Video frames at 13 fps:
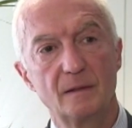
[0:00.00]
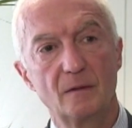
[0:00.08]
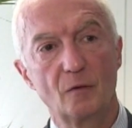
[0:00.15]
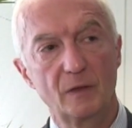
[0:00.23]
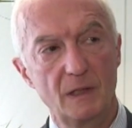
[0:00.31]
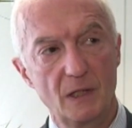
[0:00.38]

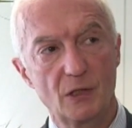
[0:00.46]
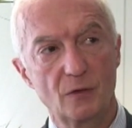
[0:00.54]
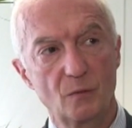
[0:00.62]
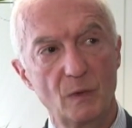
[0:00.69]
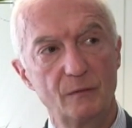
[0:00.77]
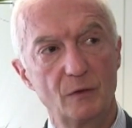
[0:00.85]
our
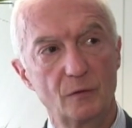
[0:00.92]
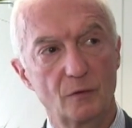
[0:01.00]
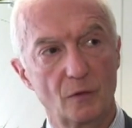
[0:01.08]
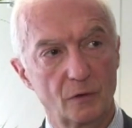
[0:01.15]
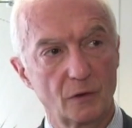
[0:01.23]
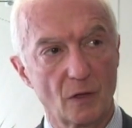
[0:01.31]
relation with the
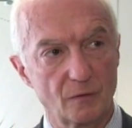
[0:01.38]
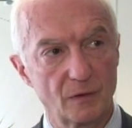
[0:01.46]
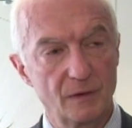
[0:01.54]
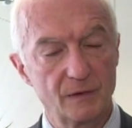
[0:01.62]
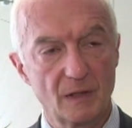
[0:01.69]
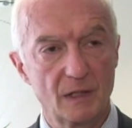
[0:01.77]
third
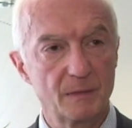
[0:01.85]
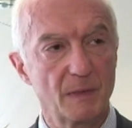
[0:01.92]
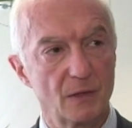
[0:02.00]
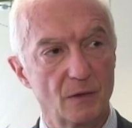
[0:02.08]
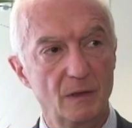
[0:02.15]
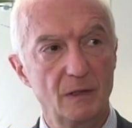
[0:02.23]
countries, and
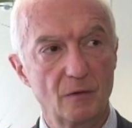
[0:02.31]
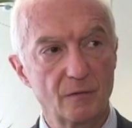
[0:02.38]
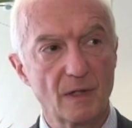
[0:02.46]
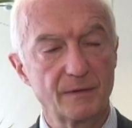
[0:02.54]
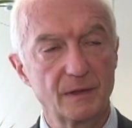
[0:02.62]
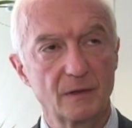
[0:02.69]
especially the
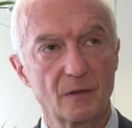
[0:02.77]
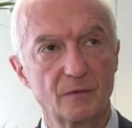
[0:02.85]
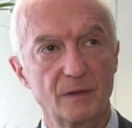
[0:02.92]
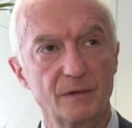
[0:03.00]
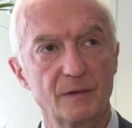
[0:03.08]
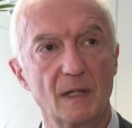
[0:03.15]
transit
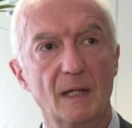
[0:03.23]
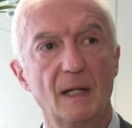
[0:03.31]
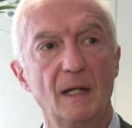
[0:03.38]
countries.